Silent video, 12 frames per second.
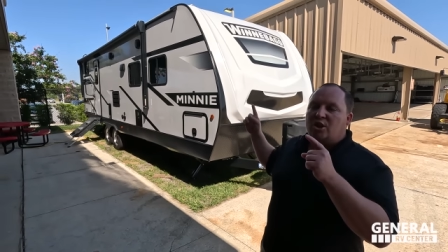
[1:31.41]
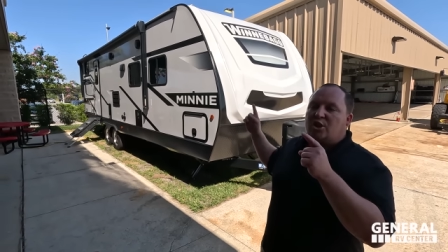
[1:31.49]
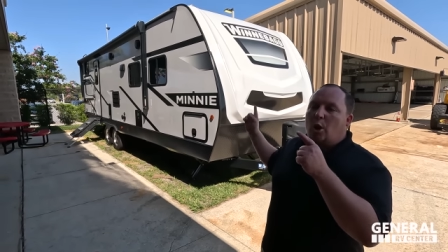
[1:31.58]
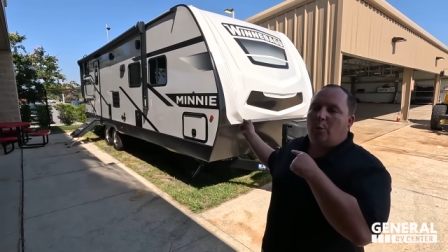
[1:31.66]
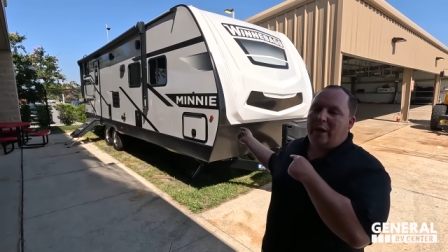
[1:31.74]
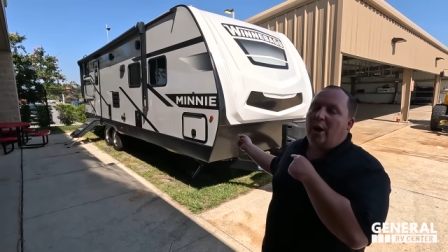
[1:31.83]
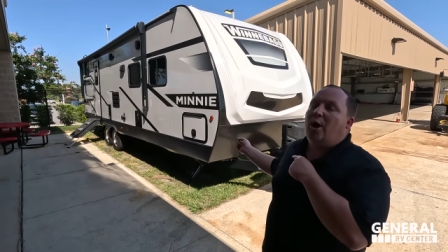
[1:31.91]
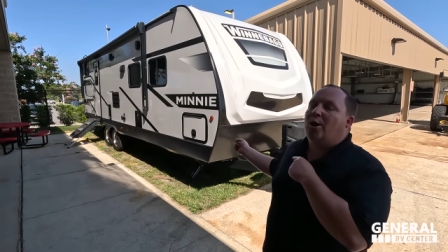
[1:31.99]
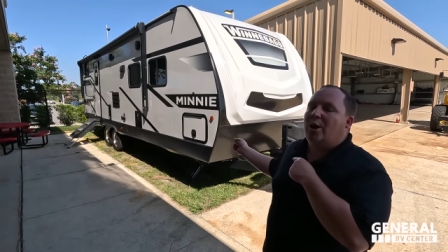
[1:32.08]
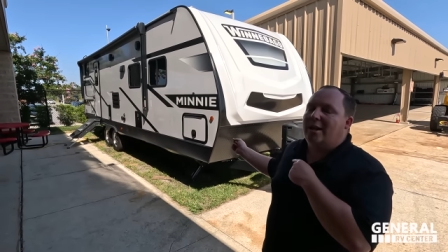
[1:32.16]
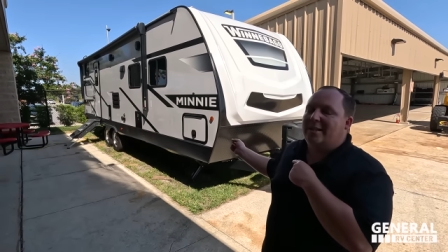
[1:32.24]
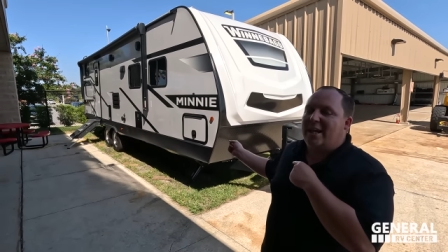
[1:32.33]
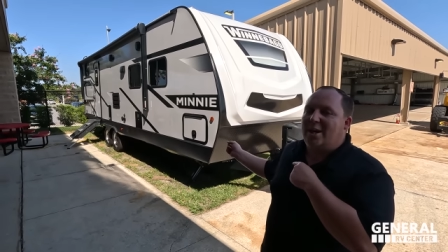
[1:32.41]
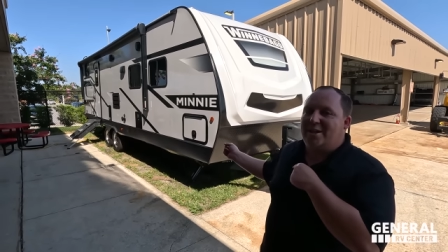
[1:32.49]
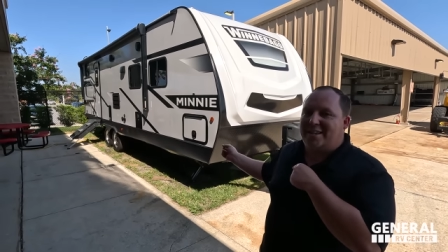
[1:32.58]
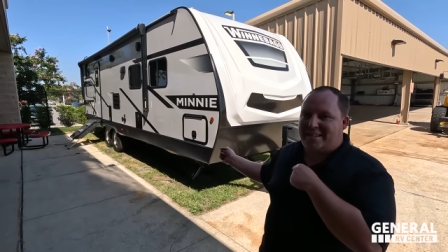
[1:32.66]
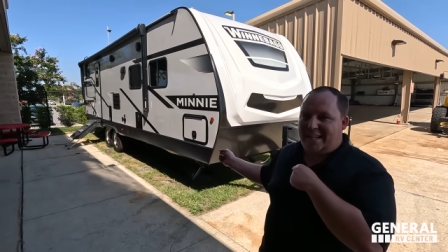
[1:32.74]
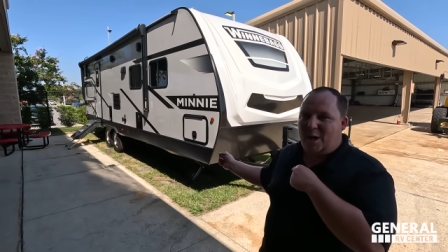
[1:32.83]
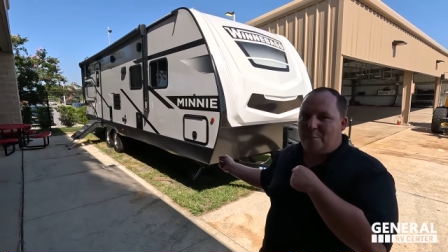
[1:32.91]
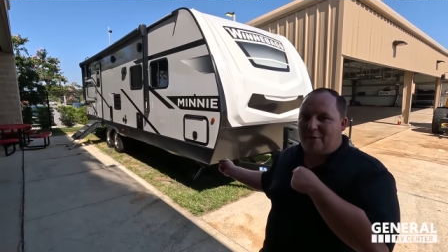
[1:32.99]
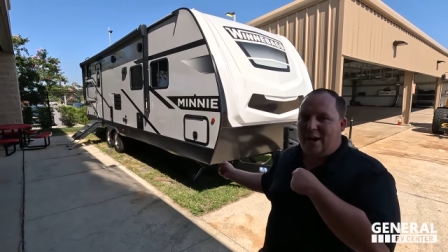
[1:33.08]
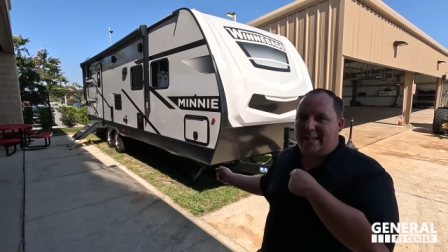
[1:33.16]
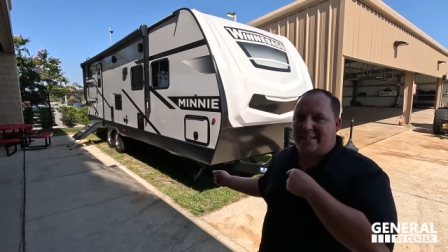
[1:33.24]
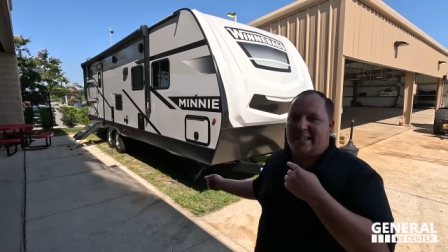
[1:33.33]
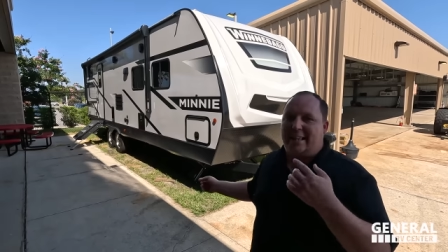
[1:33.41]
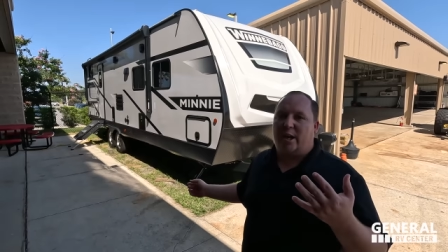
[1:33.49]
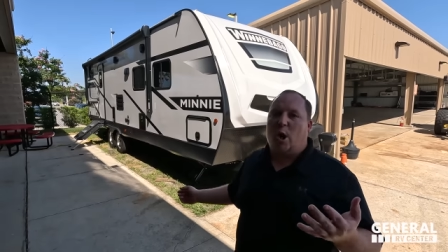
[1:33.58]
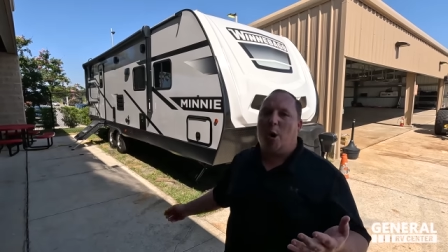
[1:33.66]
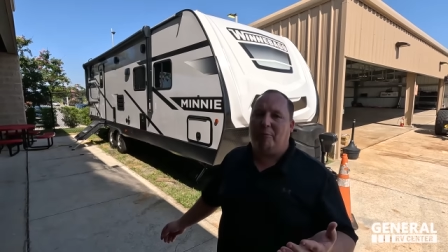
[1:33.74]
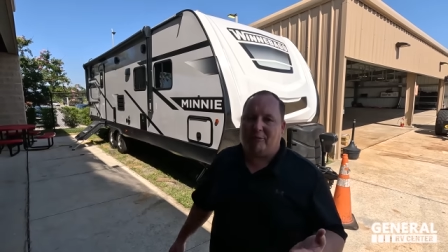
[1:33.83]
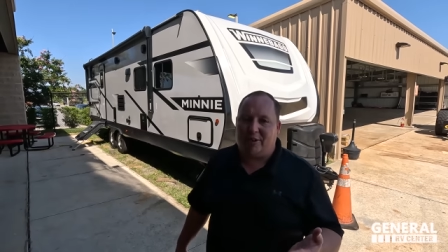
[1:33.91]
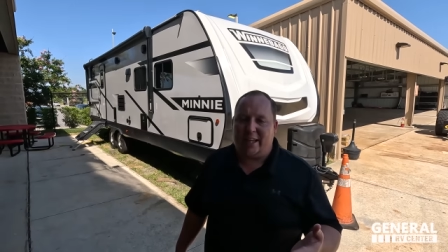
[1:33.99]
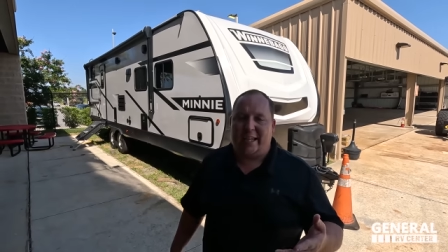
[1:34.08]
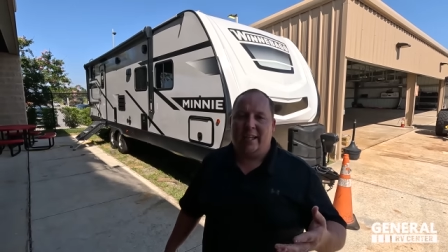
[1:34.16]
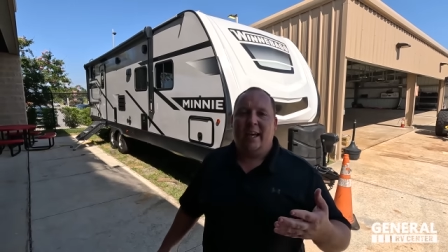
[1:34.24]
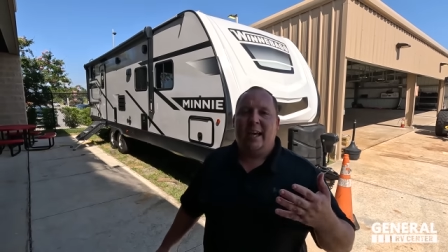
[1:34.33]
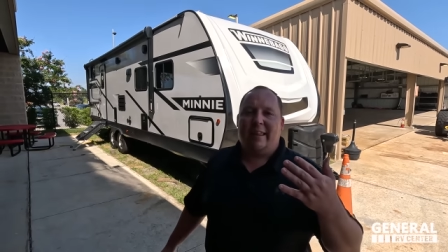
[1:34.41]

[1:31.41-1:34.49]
So we are going to tell you the sale price, and then hopefully